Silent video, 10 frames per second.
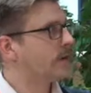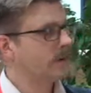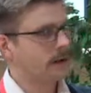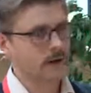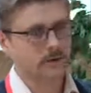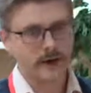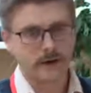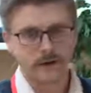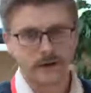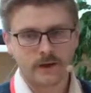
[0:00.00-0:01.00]
and
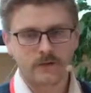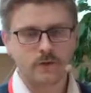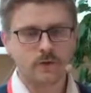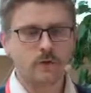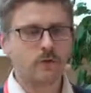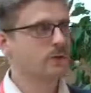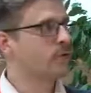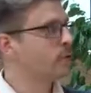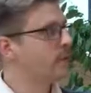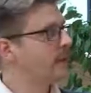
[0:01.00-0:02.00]
clarity. If you use
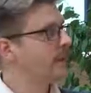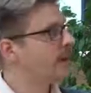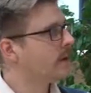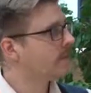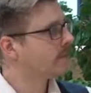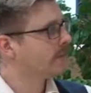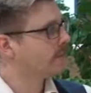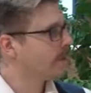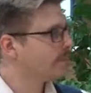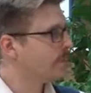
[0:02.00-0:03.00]
too many colors, like
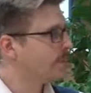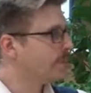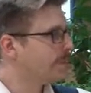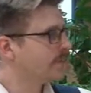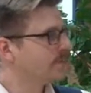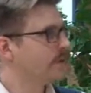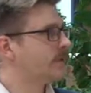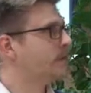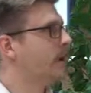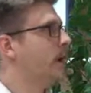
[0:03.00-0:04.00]
for example this
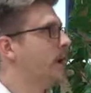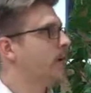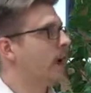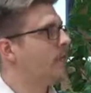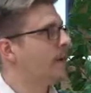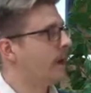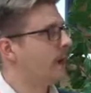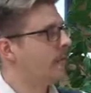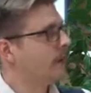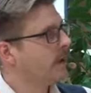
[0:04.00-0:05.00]
little graph I
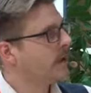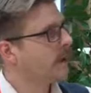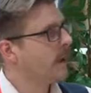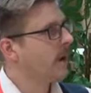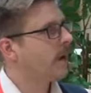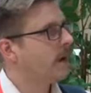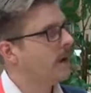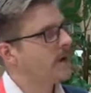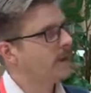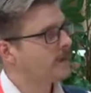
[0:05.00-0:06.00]
have here,
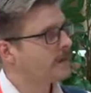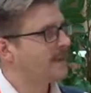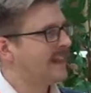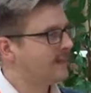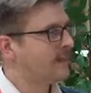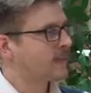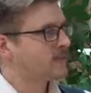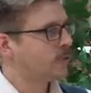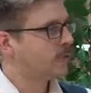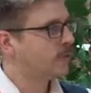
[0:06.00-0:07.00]
it does not
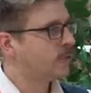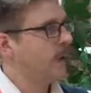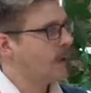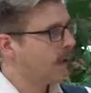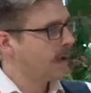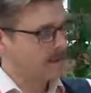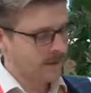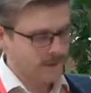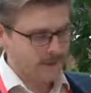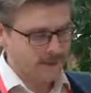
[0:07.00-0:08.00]
look good. Okay,
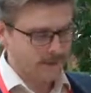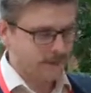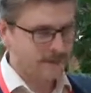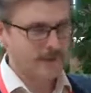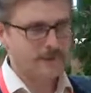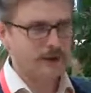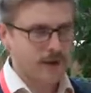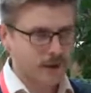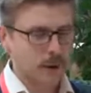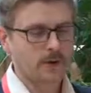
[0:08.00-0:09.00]
it is a
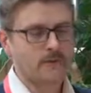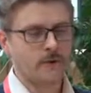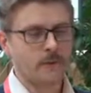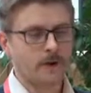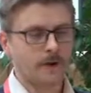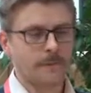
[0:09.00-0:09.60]
screenshot from